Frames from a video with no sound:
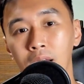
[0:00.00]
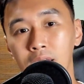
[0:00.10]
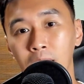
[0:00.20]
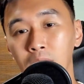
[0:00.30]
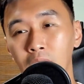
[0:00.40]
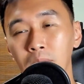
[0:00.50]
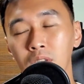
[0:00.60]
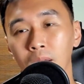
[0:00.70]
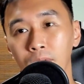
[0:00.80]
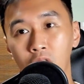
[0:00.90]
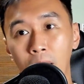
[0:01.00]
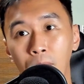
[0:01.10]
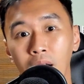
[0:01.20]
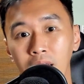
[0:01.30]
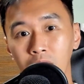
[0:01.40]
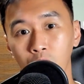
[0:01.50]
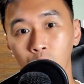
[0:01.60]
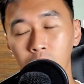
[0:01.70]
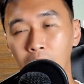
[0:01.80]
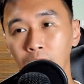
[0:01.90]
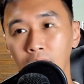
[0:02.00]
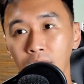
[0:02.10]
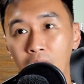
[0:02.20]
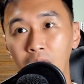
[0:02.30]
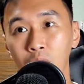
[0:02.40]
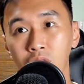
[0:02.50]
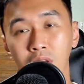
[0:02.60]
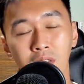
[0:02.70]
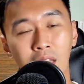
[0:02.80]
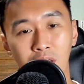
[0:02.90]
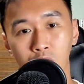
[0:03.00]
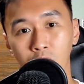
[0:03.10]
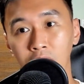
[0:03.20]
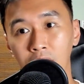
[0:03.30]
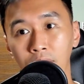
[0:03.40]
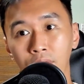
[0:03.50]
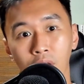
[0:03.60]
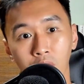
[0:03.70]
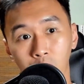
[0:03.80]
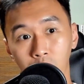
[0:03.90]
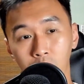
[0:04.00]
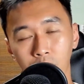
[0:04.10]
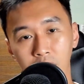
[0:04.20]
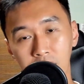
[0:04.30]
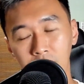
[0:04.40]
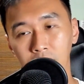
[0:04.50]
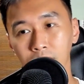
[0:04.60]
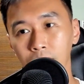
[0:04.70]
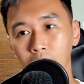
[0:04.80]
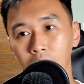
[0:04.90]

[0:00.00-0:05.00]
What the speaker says: Sometimes the share price go down and valuation starts shrinking for a good reason,